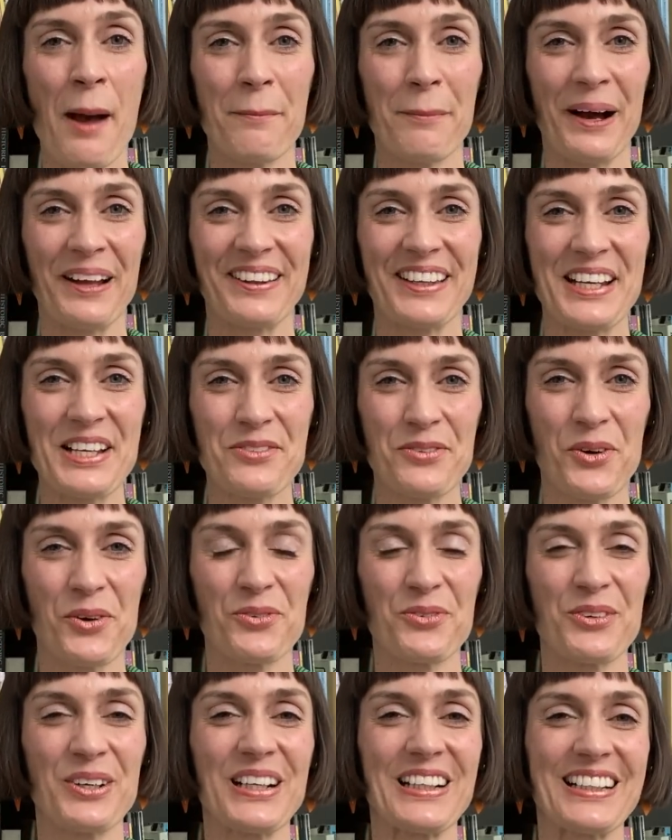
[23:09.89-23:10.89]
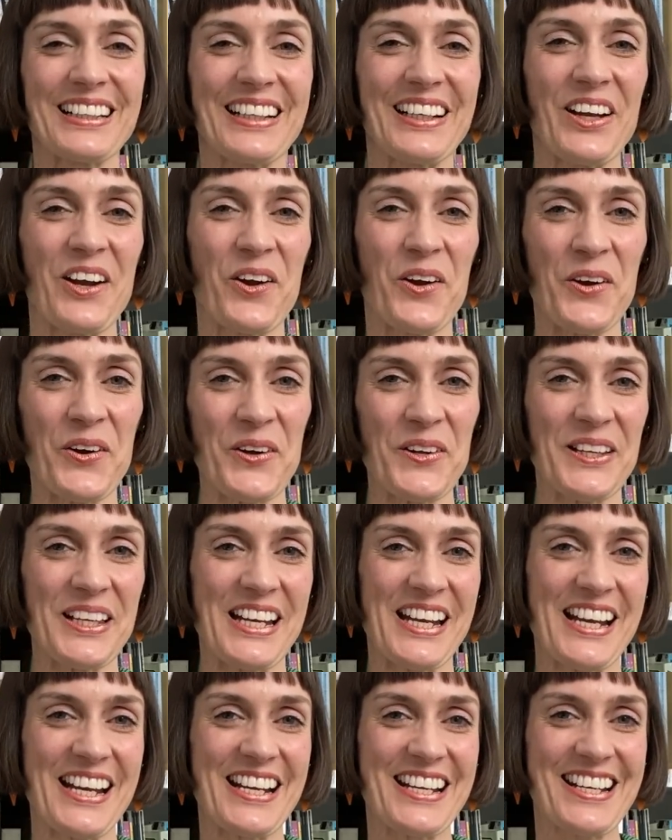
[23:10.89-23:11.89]
But these were really
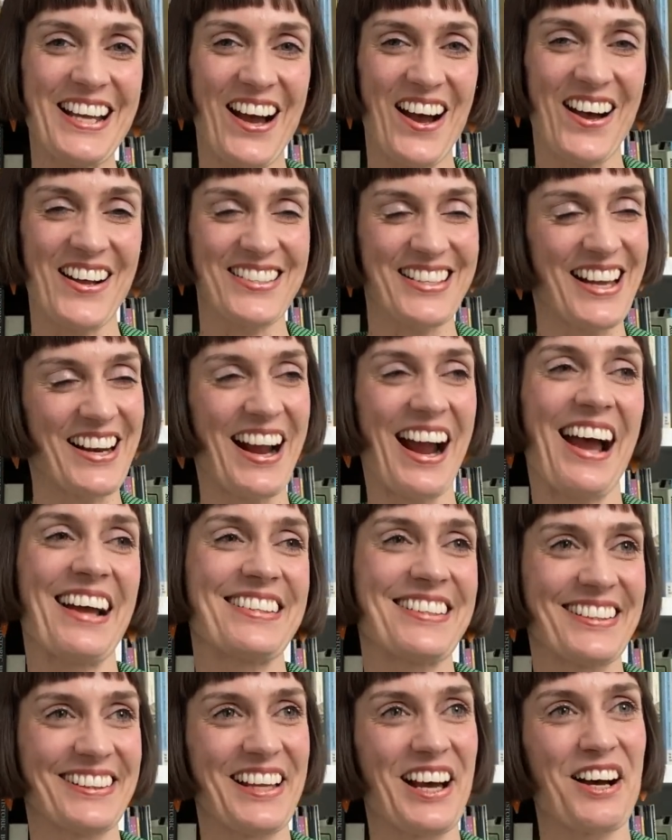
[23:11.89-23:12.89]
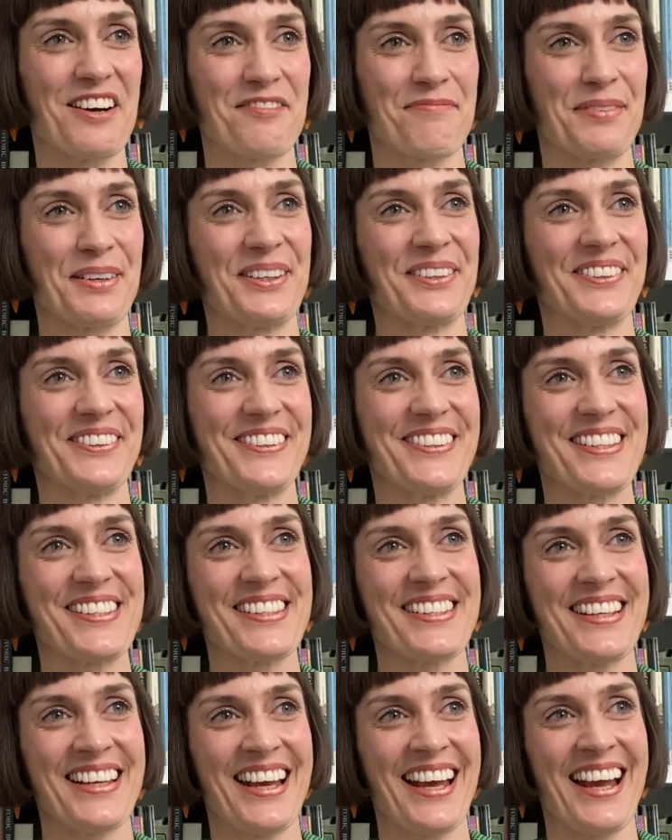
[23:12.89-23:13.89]
early cars, and I had to laugh because
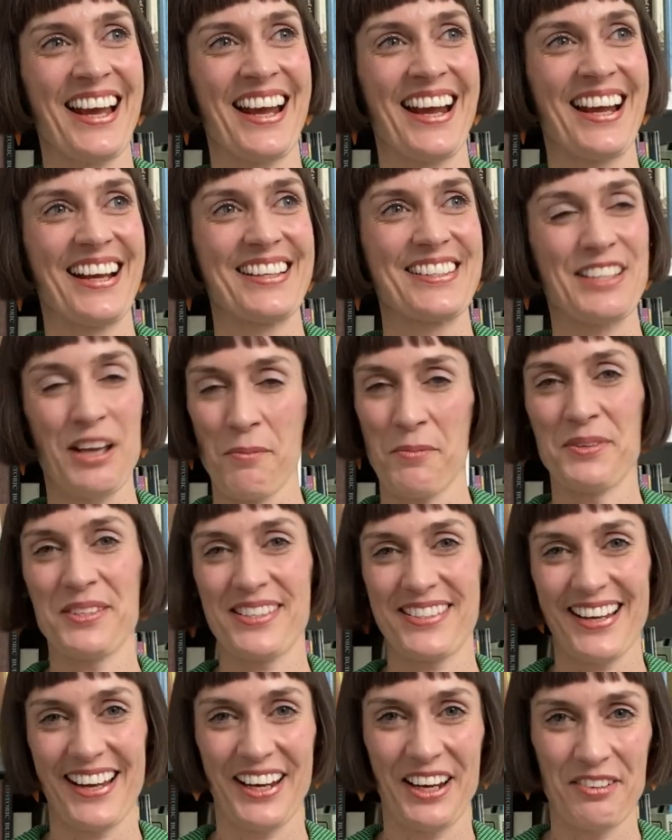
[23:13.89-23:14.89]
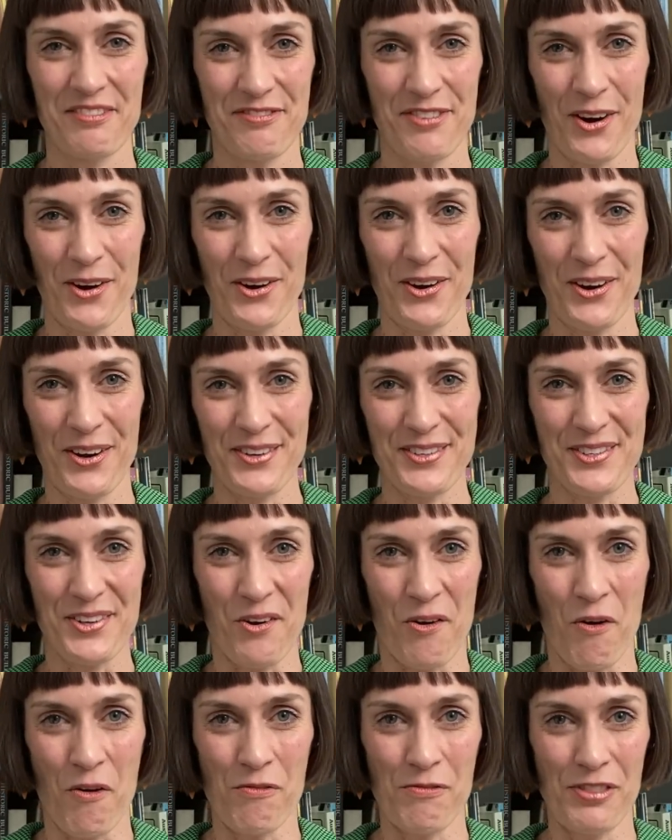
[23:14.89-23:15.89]
someone's taken photos
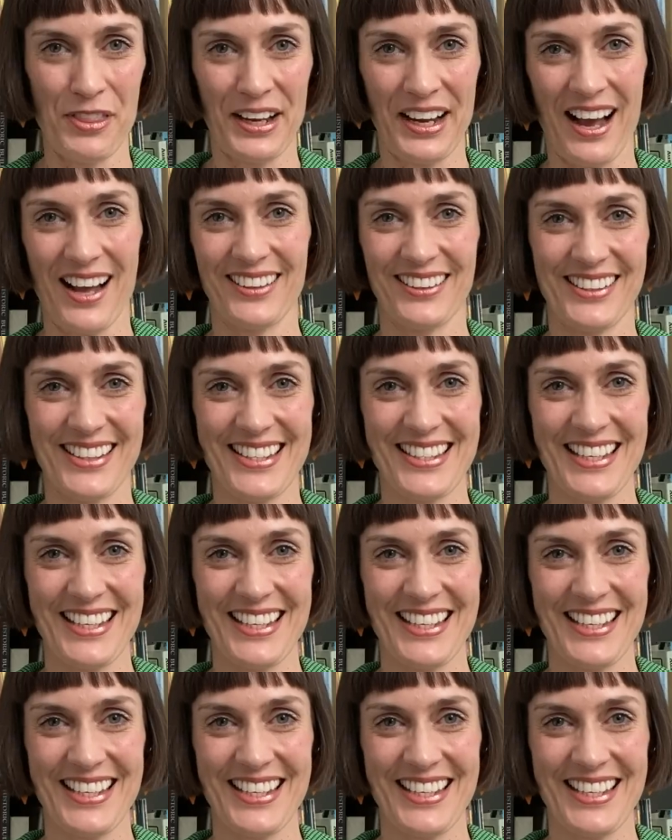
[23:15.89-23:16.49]
of the coloured